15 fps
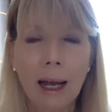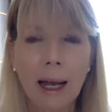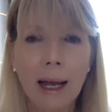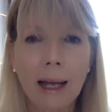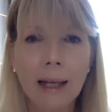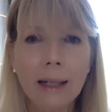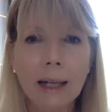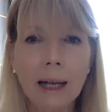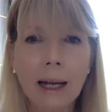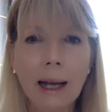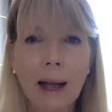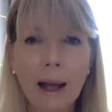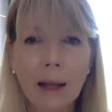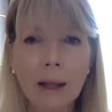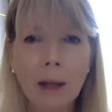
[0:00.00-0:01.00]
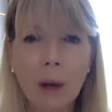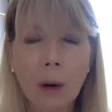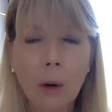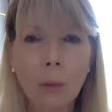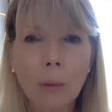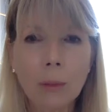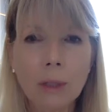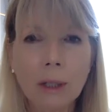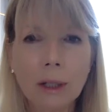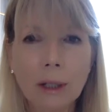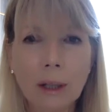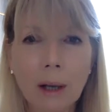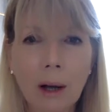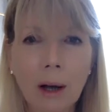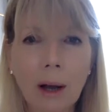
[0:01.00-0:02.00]
and I had the homes
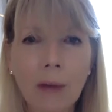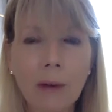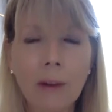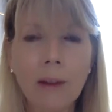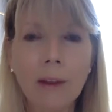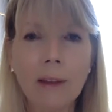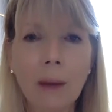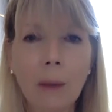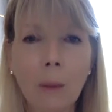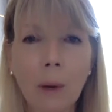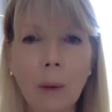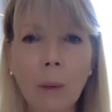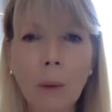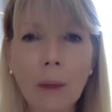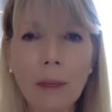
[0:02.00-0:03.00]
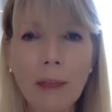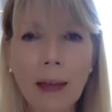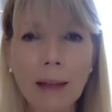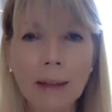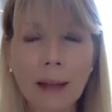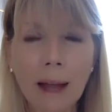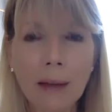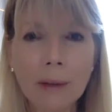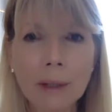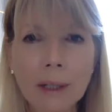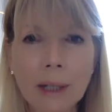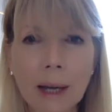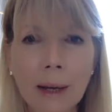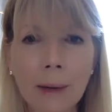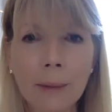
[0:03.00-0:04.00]
and everything that went with that
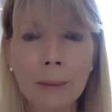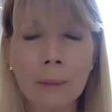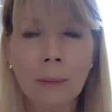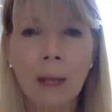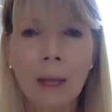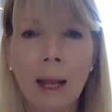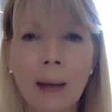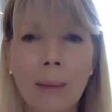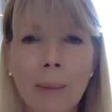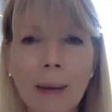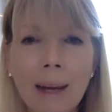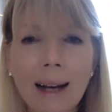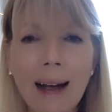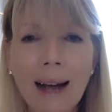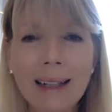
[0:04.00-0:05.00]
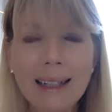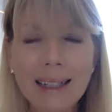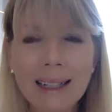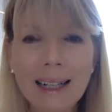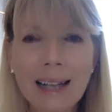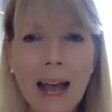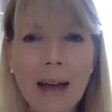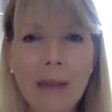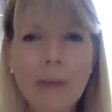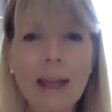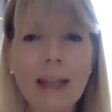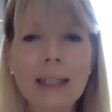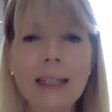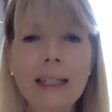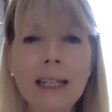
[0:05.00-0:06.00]
lifestyle, but I didn't have
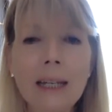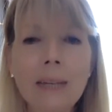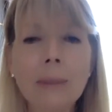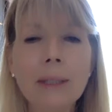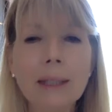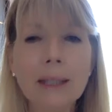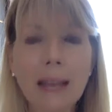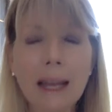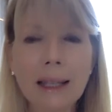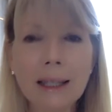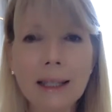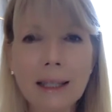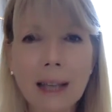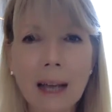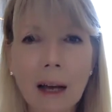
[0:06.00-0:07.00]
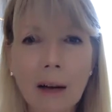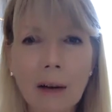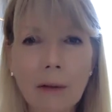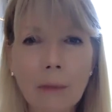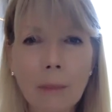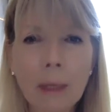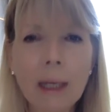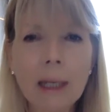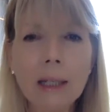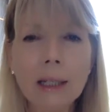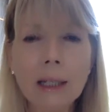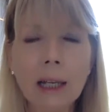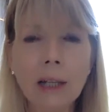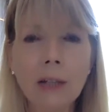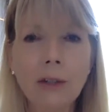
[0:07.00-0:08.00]
that deep sense of
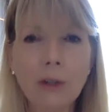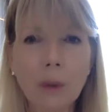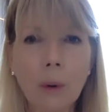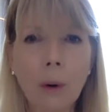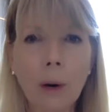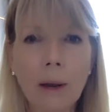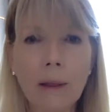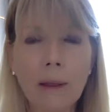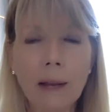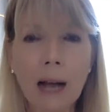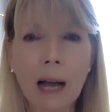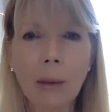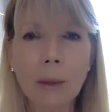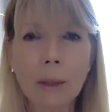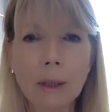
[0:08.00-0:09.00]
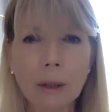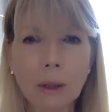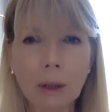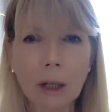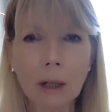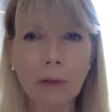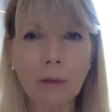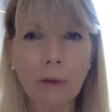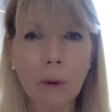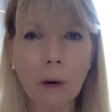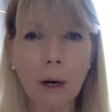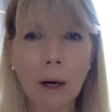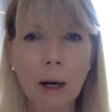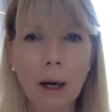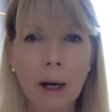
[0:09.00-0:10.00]
peace and joy that I was looking
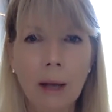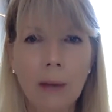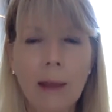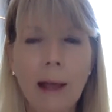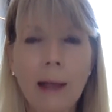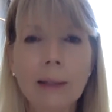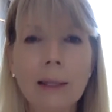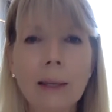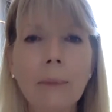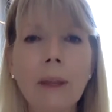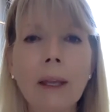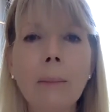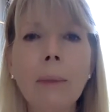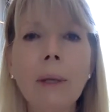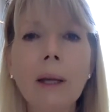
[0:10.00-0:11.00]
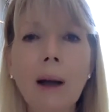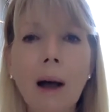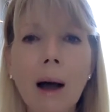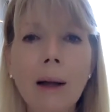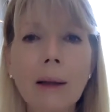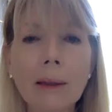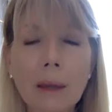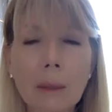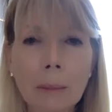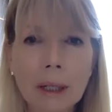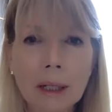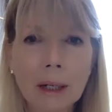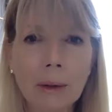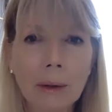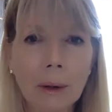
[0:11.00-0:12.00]
for, that something beyond the
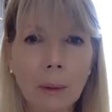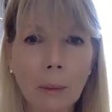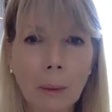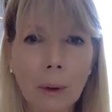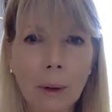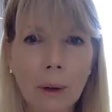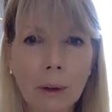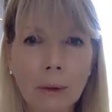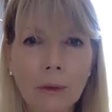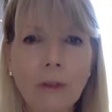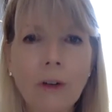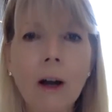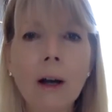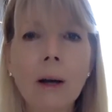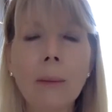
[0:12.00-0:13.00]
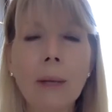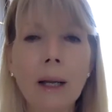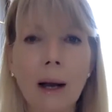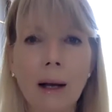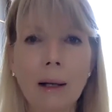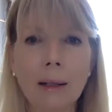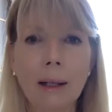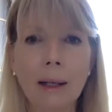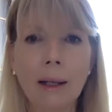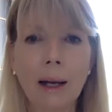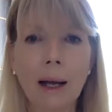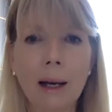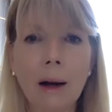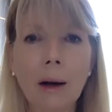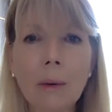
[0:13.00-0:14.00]
material world, far beyond it.
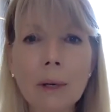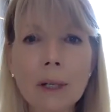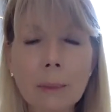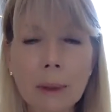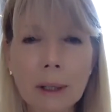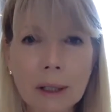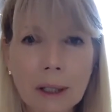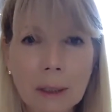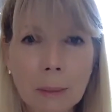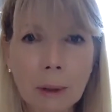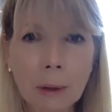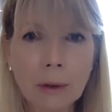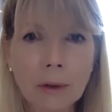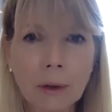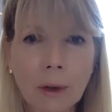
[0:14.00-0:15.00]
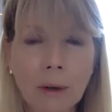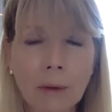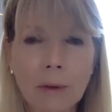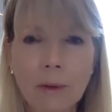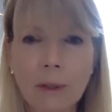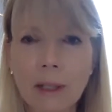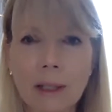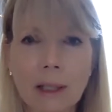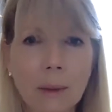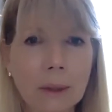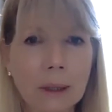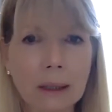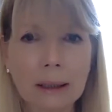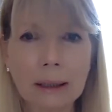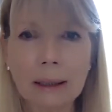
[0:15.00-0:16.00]
And I'd always been spiritual ever since I was
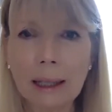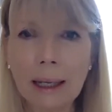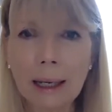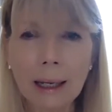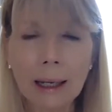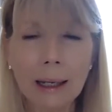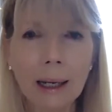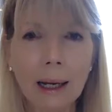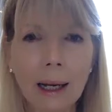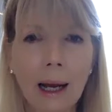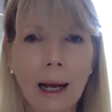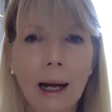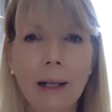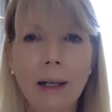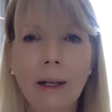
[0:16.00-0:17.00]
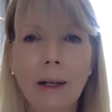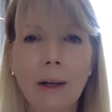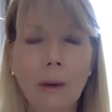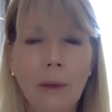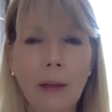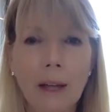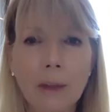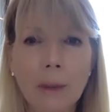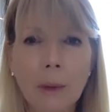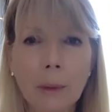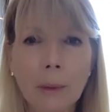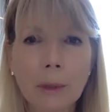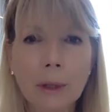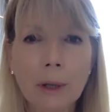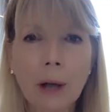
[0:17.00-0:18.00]
a little kid. I didn't know that's what it
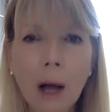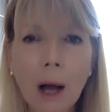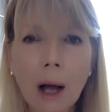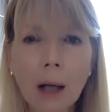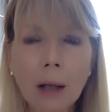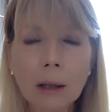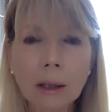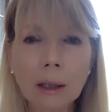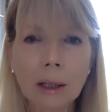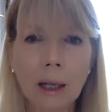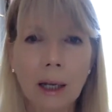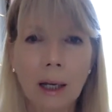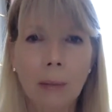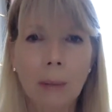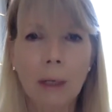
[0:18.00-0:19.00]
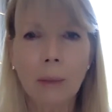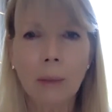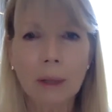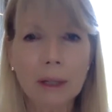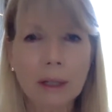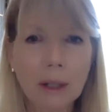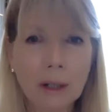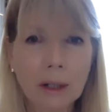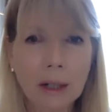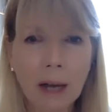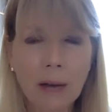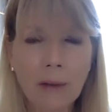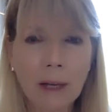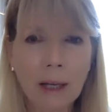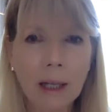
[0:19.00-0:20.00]
was called, but I really started
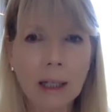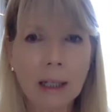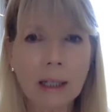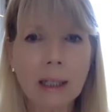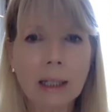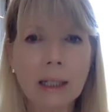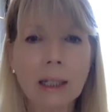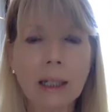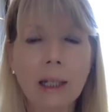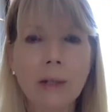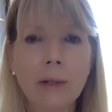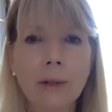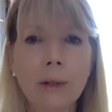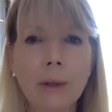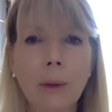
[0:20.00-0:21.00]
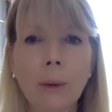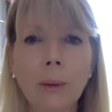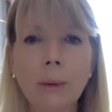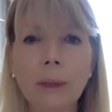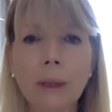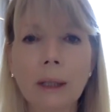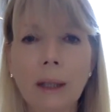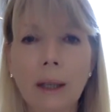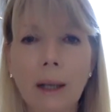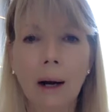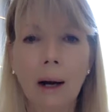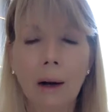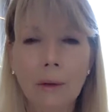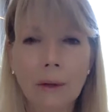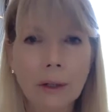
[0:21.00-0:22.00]
diving in at 16 years old, and
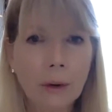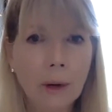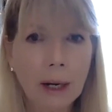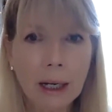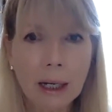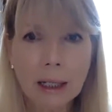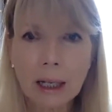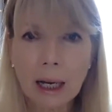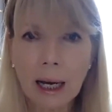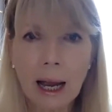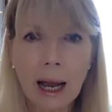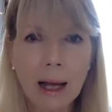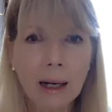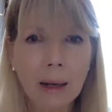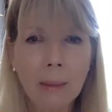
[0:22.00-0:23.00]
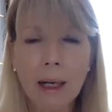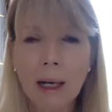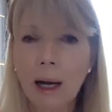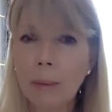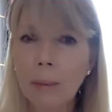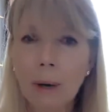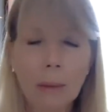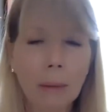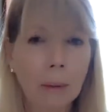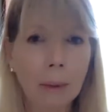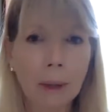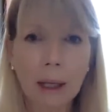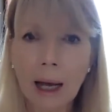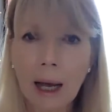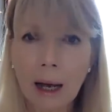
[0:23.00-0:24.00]
all the trainings I had. I mean, I
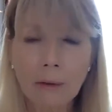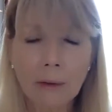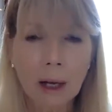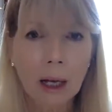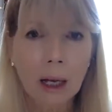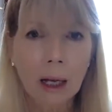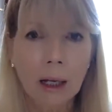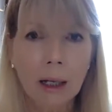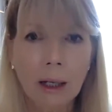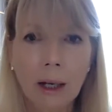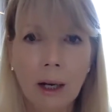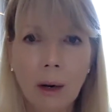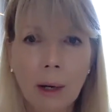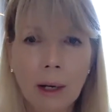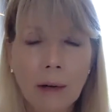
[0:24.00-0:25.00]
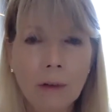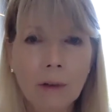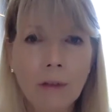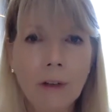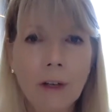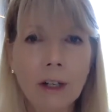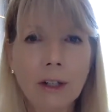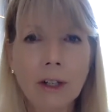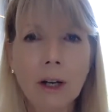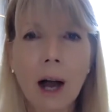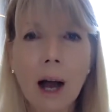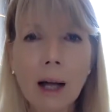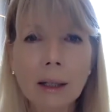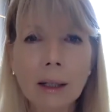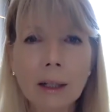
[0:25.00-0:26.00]
probably have, I never finished
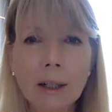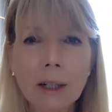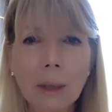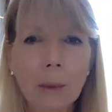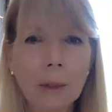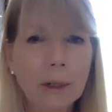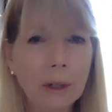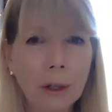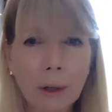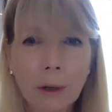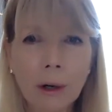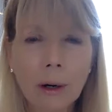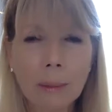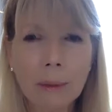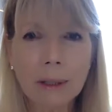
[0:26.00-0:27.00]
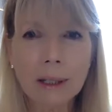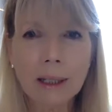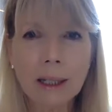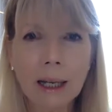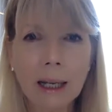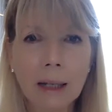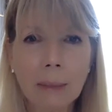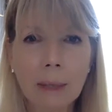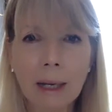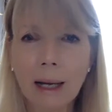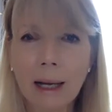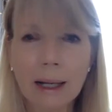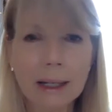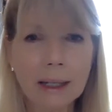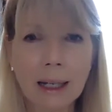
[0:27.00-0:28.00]
college. I went to Europe instead
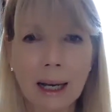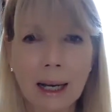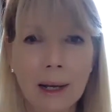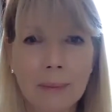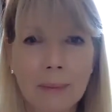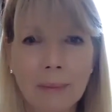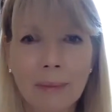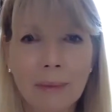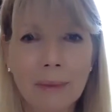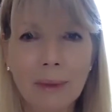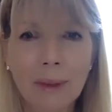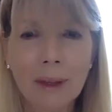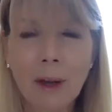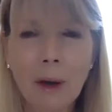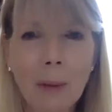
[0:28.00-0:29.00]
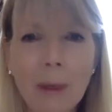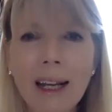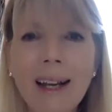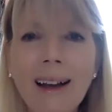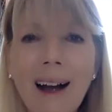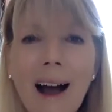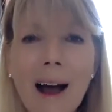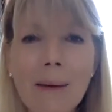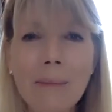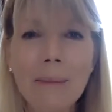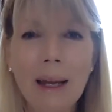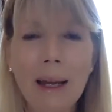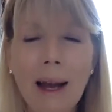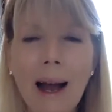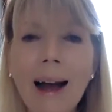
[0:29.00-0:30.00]
because nobody got
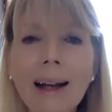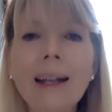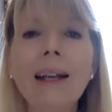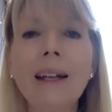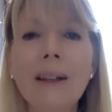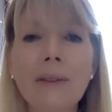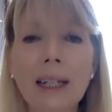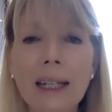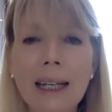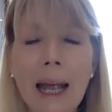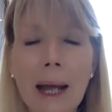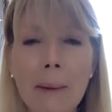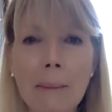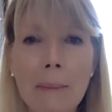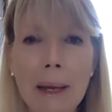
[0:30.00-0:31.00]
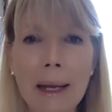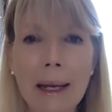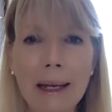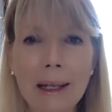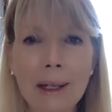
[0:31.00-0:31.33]
me. I didn't even get me,